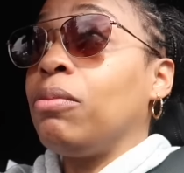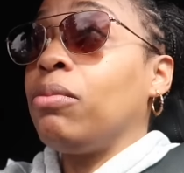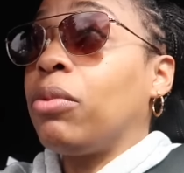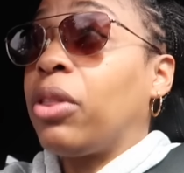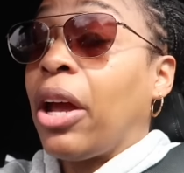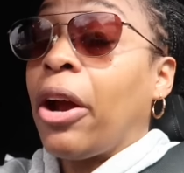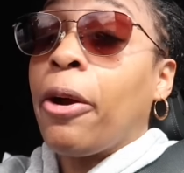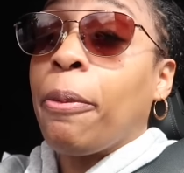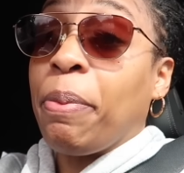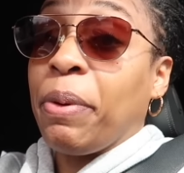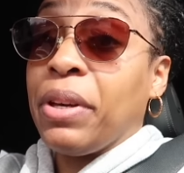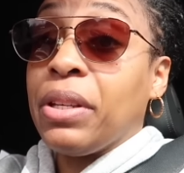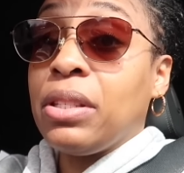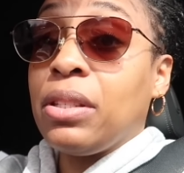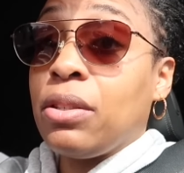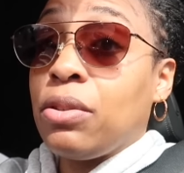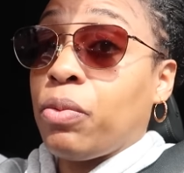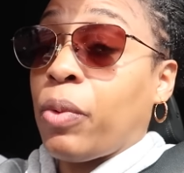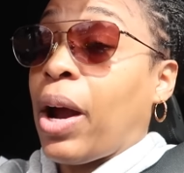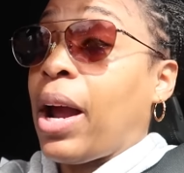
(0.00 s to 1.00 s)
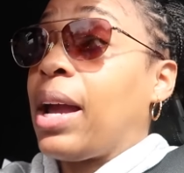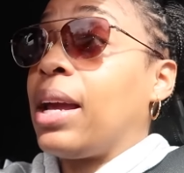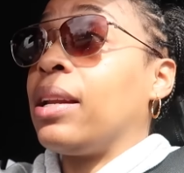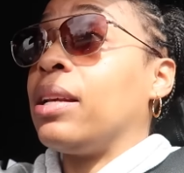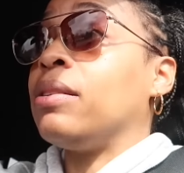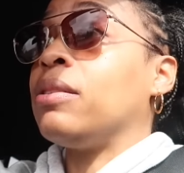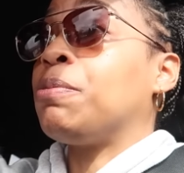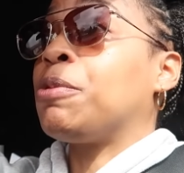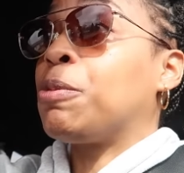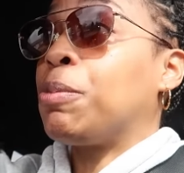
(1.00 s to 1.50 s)
therapists, right?
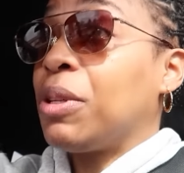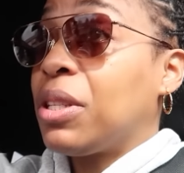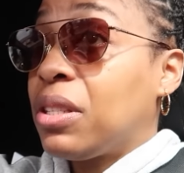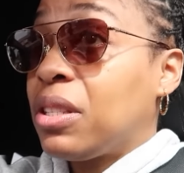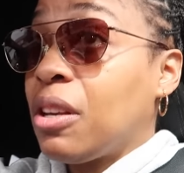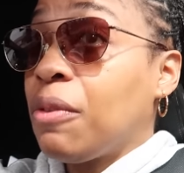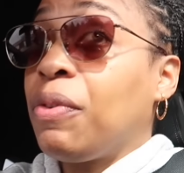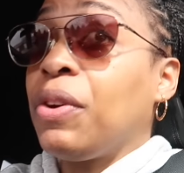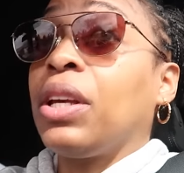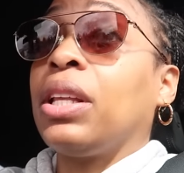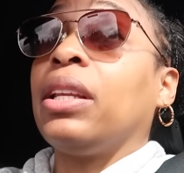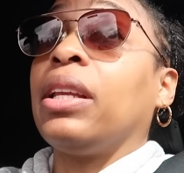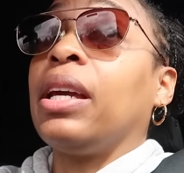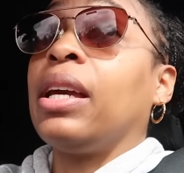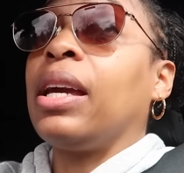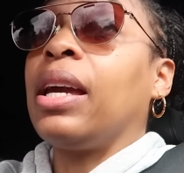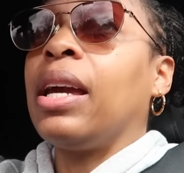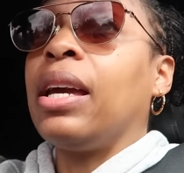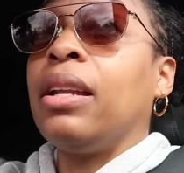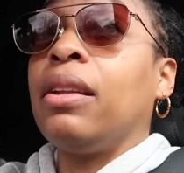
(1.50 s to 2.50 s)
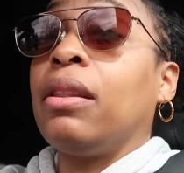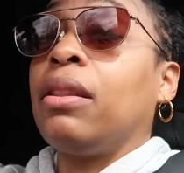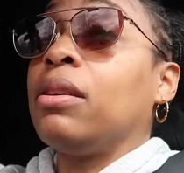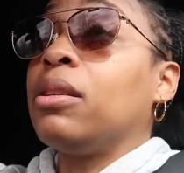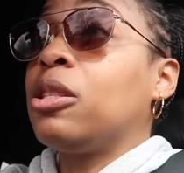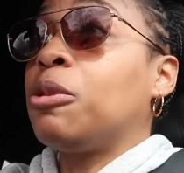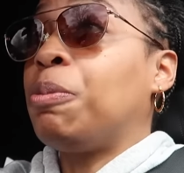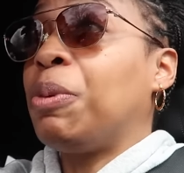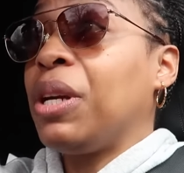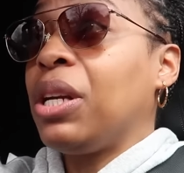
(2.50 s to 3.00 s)
Specifically in the
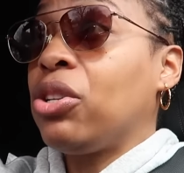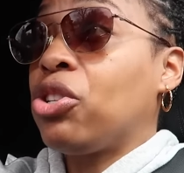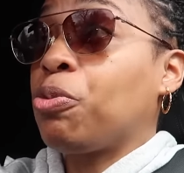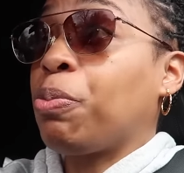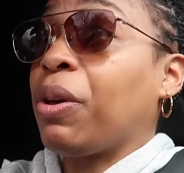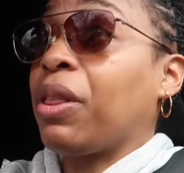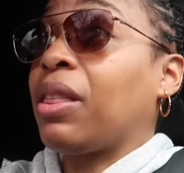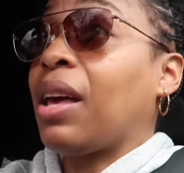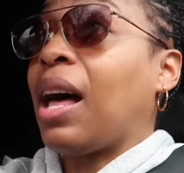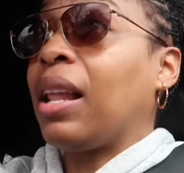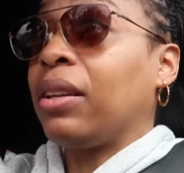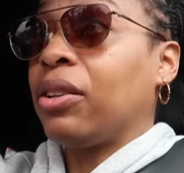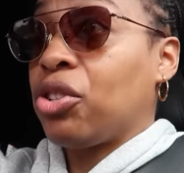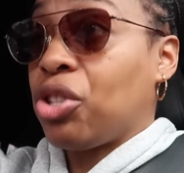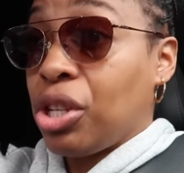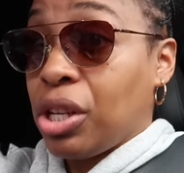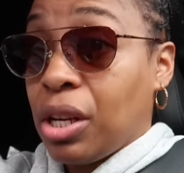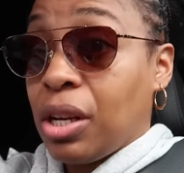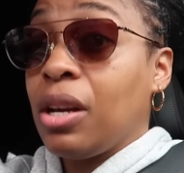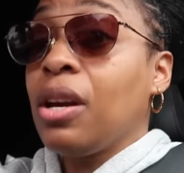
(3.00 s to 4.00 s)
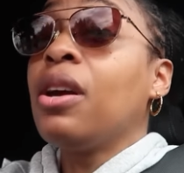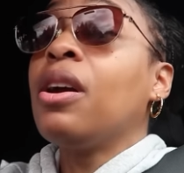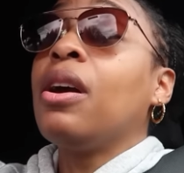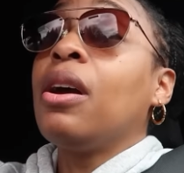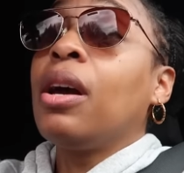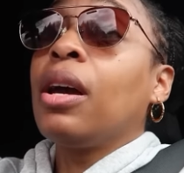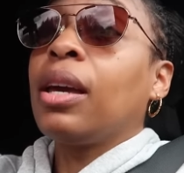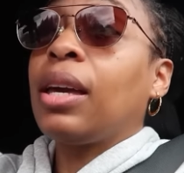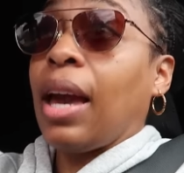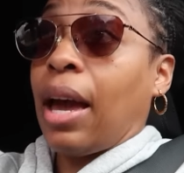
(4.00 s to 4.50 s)
speech pathology
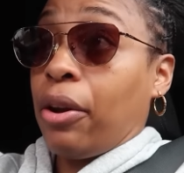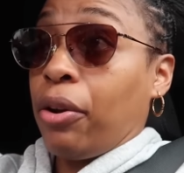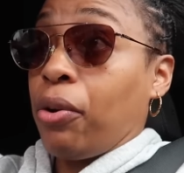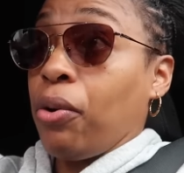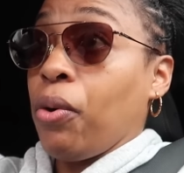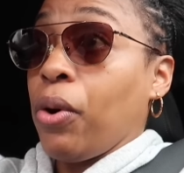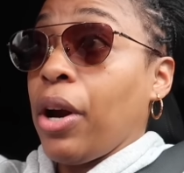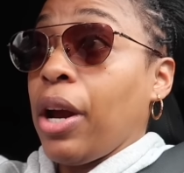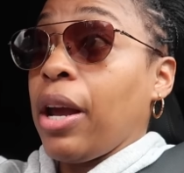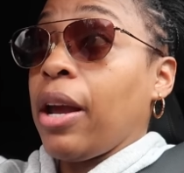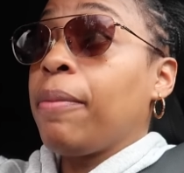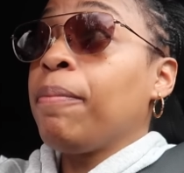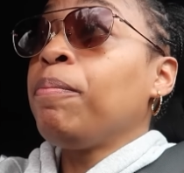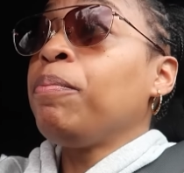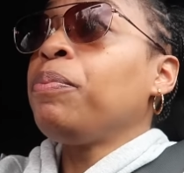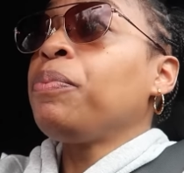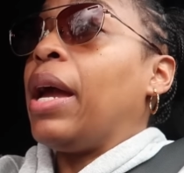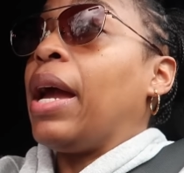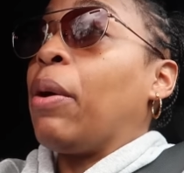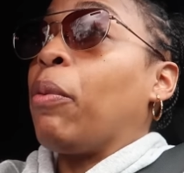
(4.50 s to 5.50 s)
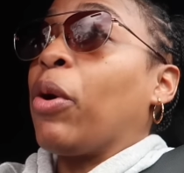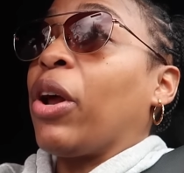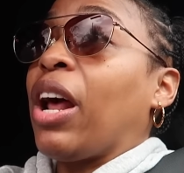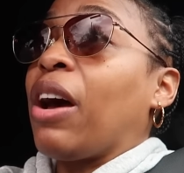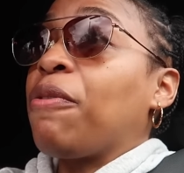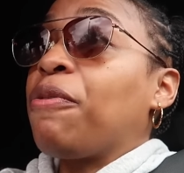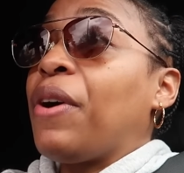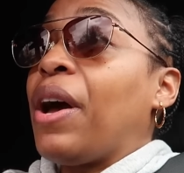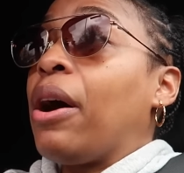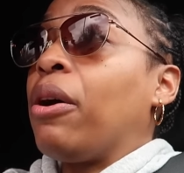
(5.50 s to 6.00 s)
category. And what
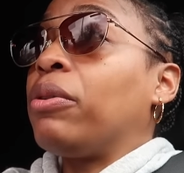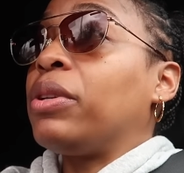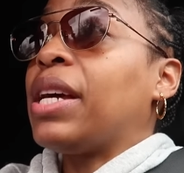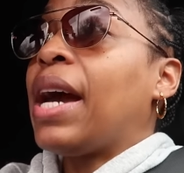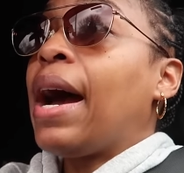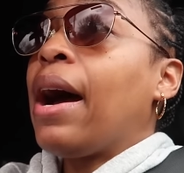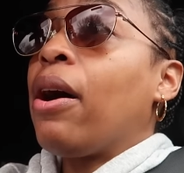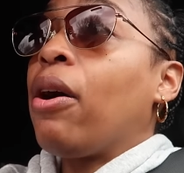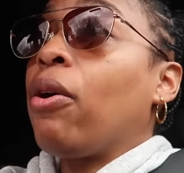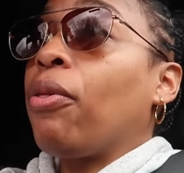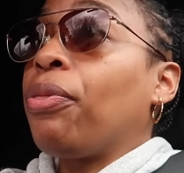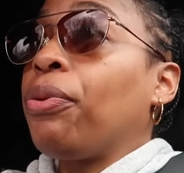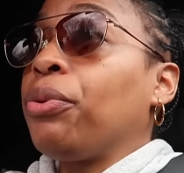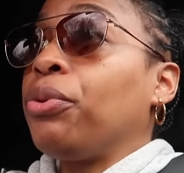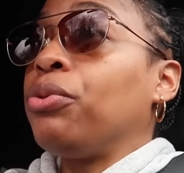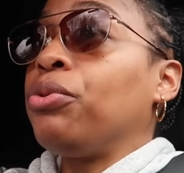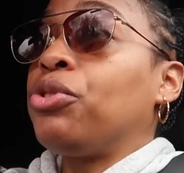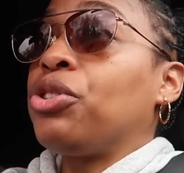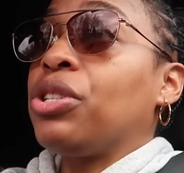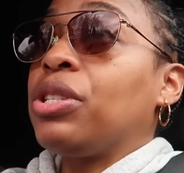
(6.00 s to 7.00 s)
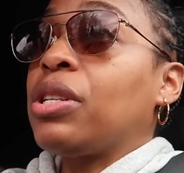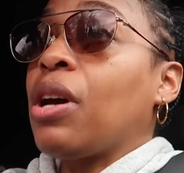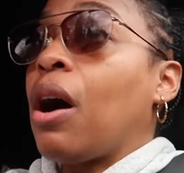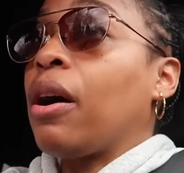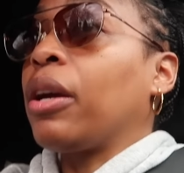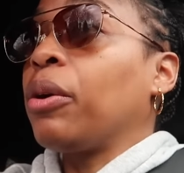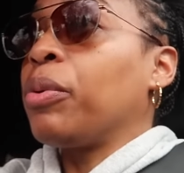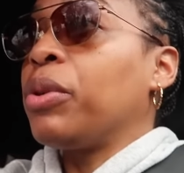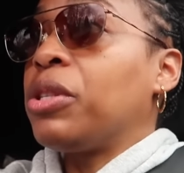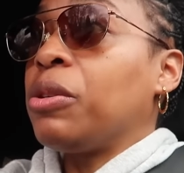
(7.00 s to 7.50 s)
I found out through just
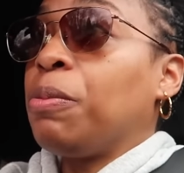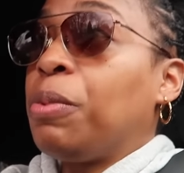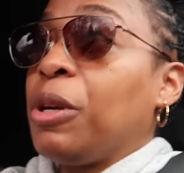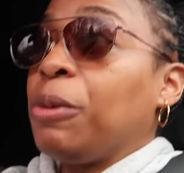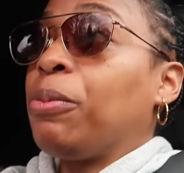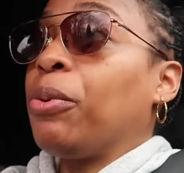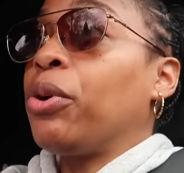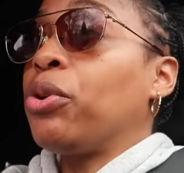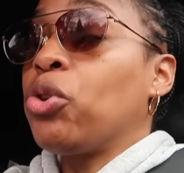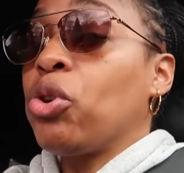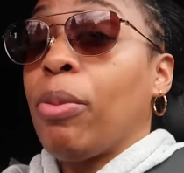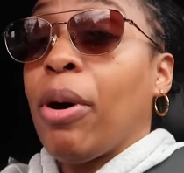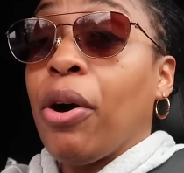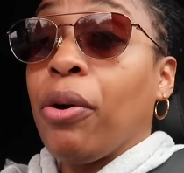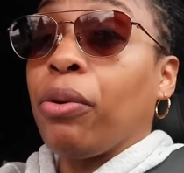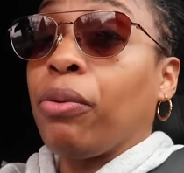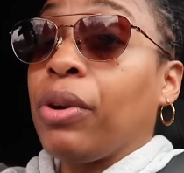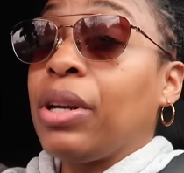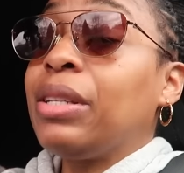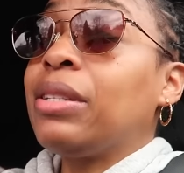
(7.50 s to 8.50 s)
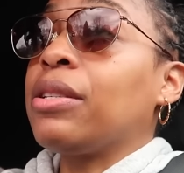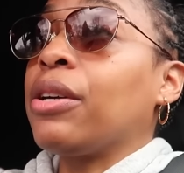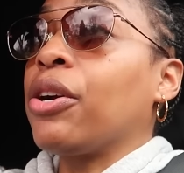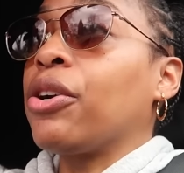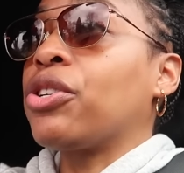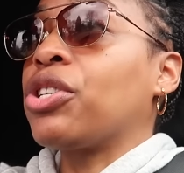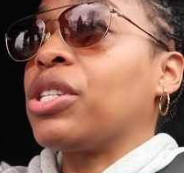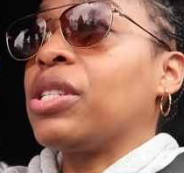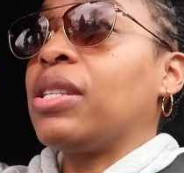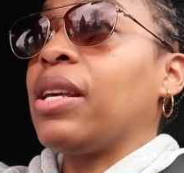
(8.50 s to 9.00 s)
talking with some people and doing my own
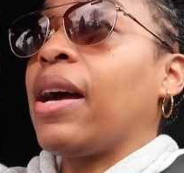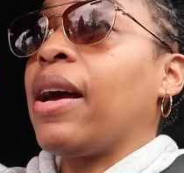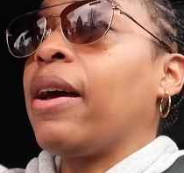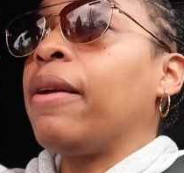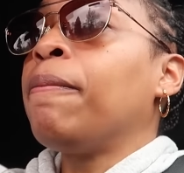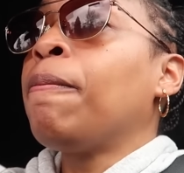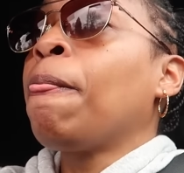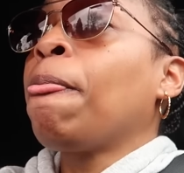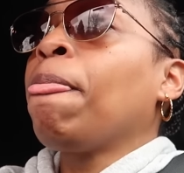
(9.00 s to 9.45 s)
research is that